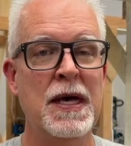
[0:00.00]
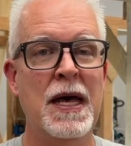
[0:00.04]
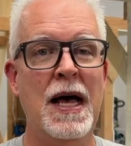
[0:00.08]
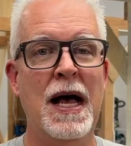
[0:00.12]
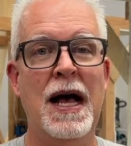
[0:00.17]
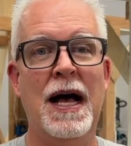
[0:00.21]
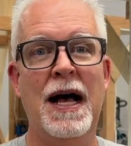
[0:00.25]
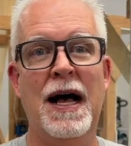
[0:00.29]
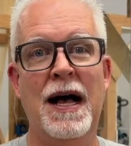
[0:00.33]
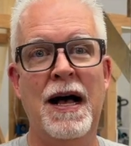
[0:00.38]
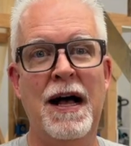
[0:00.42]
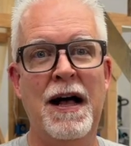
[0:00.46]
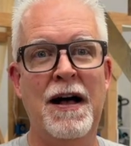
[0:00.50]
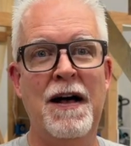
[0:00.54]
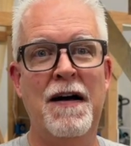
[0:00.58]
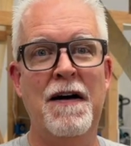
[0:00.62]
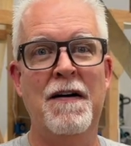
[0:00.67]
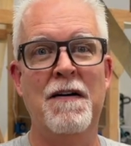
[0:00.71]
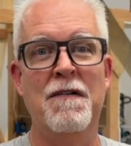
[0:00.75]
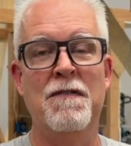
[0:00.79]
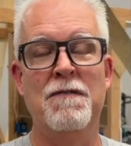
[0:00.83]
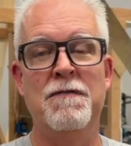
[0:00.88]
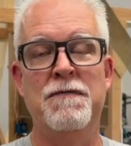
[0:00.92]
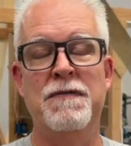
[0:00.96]

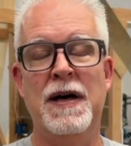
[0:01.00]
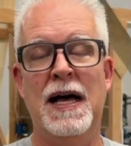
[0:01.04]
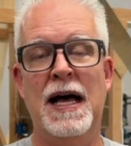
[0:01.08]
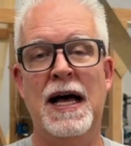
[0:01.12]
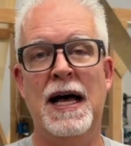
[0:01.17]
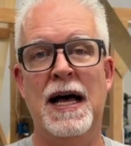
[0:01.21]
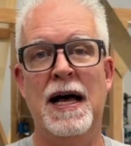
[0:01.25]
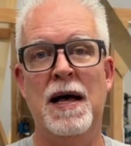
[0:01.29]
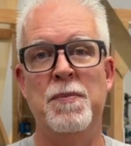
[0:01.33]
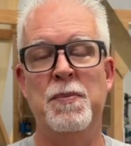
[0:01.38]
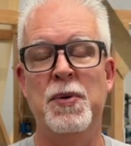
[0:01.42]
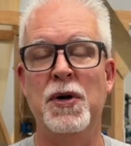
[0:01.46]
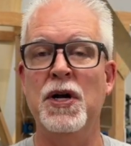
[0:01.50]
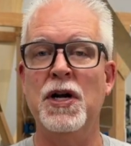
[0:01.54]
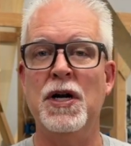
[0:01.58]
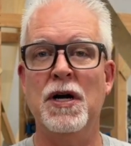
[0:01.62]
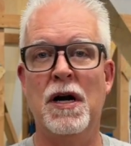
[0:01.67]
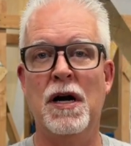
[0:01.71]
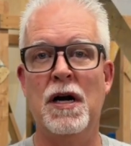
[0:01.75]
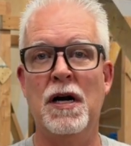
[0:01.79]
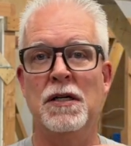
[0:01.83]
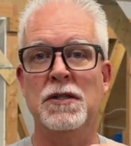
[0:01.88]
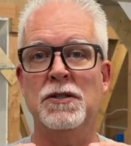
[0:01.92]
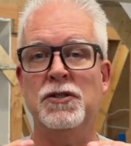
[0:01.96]
of putting
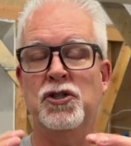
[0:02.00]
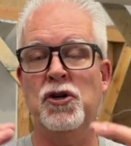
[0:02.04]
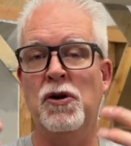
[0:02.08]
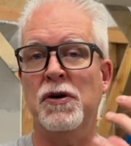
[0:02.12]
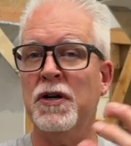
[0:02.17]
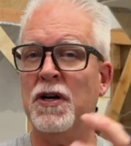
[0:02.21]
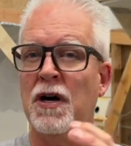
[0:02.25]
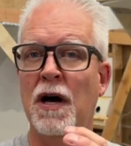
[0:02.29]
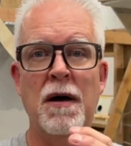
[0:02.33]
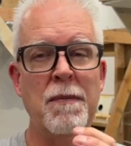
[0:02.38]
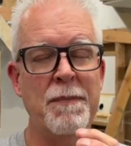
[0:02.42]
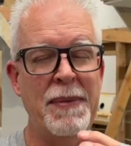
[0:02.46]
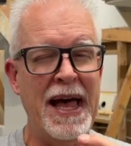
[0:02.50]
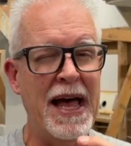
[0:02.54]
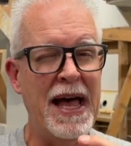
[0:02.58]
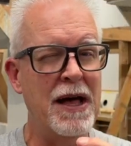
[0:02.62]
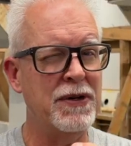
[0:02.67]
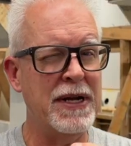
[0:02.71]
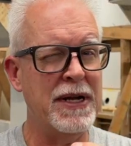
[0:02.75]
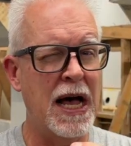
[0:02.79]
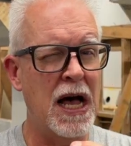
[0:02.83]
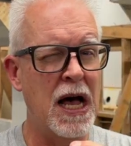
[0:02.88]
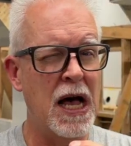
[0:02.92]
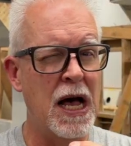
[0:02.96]
our joint
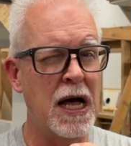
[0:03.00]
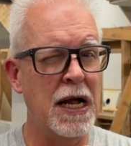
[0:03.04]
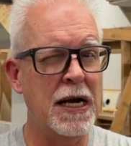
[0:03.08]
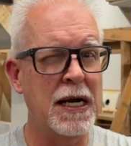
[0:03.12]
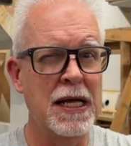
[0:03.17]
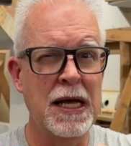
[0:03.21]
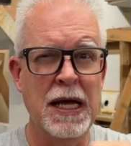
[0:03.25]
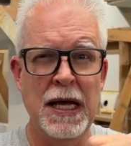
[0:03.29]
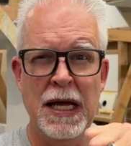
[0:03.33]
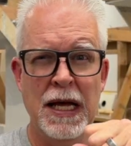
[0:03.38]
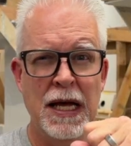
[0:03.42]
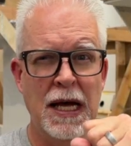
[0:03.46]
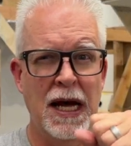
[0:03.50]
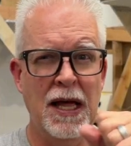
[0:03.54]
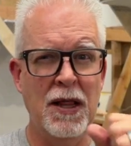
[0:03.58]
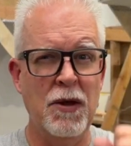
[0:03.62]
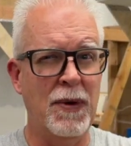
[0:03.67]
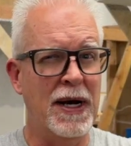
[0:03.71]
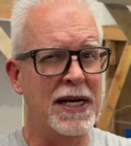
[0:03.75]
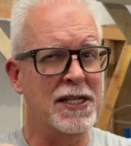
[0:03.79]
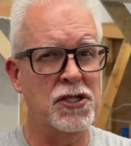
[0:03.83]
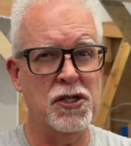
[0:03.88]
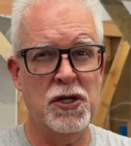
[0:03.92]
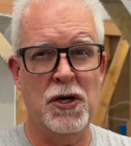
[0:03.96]
compound on,
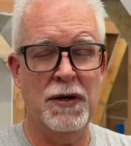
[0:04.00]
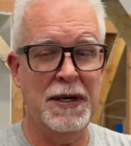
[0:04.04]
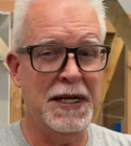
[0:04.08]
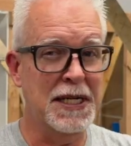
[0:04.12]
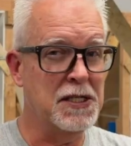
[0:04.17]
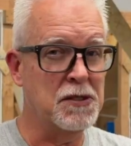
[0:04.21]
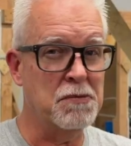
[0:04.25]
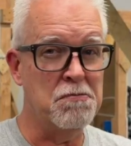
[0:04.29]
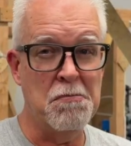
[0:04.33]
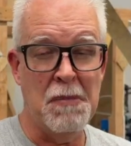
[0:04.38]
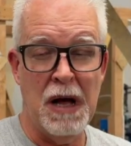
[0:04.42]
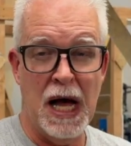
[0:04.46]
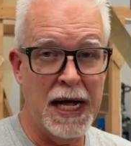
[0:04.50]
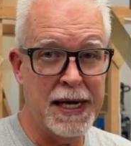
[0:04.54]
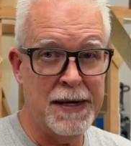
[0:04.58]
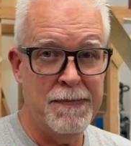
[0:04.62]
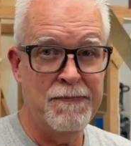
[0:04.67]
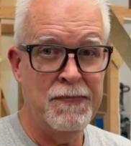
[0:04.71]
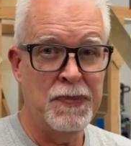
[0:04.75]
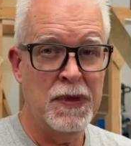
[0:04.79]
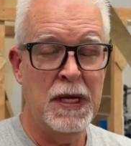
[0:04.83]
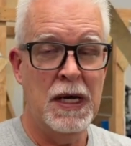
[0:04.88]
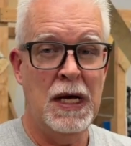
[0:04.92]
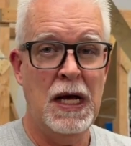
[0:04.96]
otherwise known as mud,
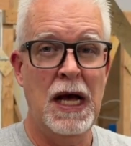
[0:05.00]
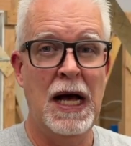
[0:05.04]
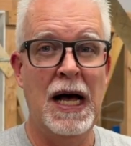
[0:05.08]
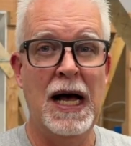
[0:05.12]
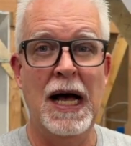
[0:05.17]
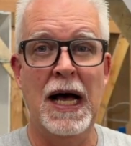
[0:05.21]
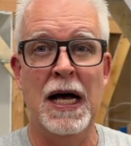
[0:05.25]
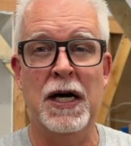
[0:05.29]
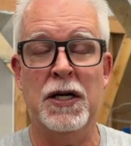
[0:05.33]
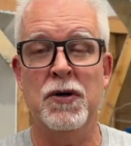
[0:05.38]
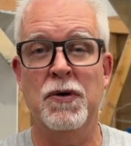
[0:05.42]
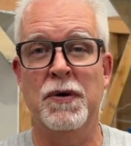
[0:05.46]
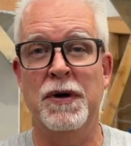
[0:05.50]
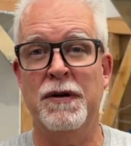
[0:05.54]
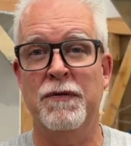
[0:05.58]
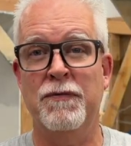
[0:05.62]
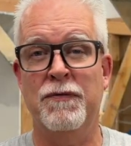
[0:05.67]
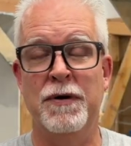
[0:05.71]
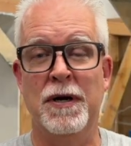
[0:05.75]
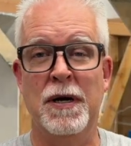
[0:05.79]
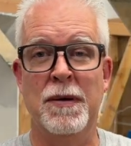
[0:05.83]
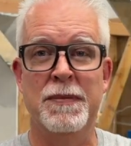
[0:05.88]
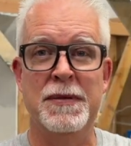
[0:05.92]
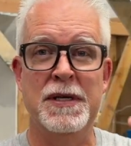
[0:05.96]
going
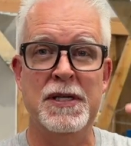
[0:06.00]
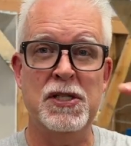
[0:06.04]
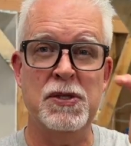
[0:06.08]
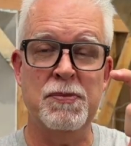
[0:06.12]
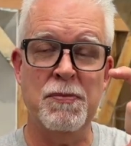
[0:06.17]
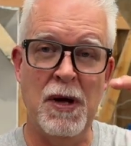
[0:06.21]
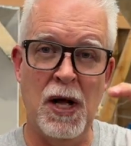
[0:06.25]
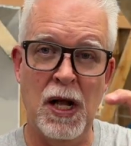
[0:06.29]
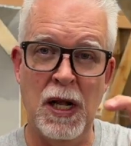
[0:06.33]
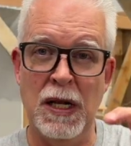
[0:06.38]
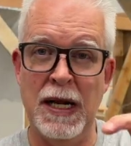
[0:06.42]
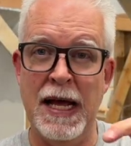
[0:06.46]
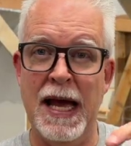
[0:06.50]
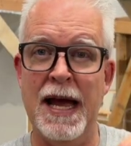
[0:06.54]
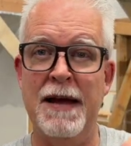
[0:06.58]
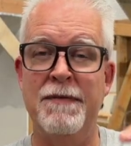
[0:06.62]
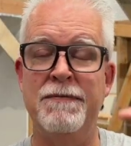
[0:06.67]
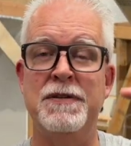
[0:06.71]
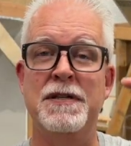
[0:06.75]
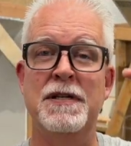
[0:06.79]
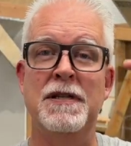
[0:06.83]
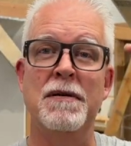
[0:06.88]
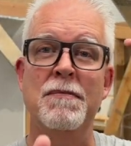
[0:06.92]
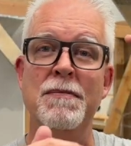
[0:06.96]
from the small knife
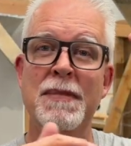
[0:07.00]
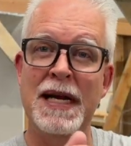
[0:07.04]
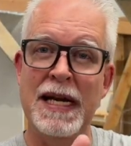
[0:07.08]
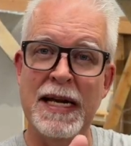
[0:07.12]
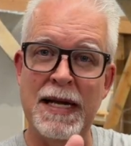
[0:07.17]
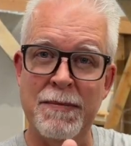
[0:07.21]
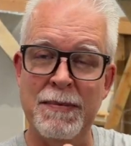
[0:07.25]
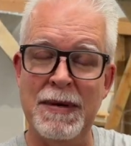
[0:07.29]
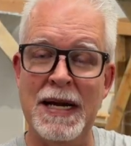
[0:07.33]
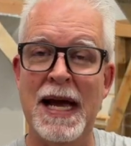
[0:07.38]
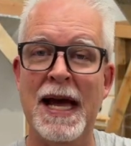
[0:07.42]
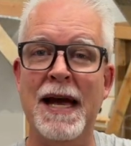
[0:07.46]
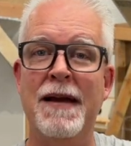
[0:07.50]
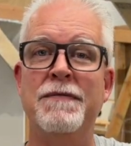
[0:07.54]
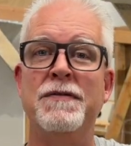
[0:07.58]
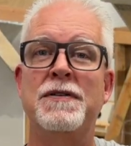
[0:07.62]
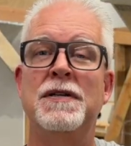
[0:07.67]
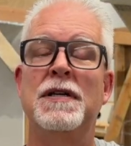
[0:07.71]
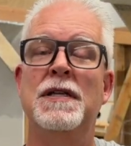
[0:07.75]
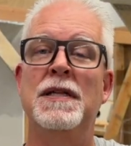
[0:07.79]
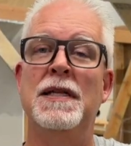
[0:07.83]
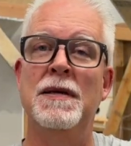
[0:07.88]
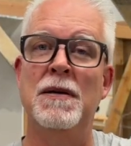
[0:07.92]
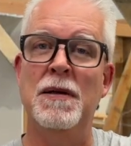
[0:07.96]
to the medium knife
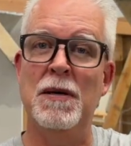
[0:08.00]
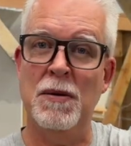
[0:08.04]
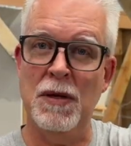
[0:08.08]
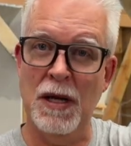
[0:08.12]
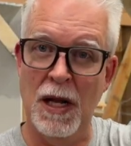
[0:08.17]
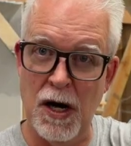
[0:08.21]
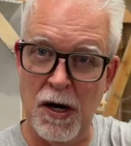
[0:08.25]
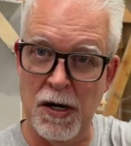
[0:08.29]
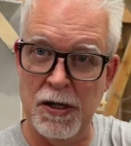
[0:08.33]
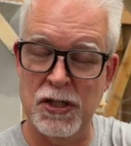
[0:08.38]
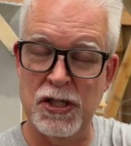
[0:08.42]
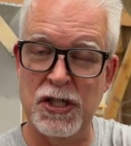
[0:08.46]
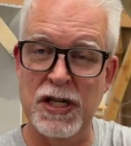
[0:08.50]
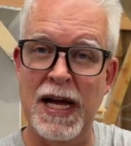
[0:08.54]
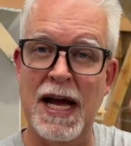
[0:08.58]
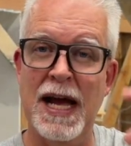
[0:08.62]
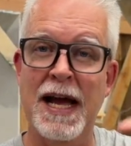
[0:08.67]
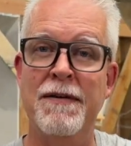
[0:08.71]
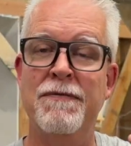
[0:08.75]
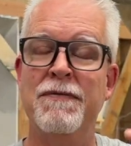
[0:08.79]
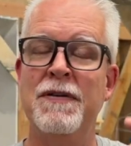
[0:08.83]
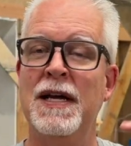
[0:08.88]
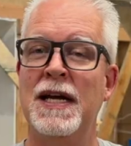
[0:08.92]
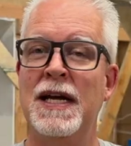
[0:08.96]
to the large
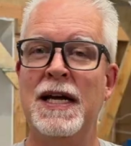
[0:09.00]
knife.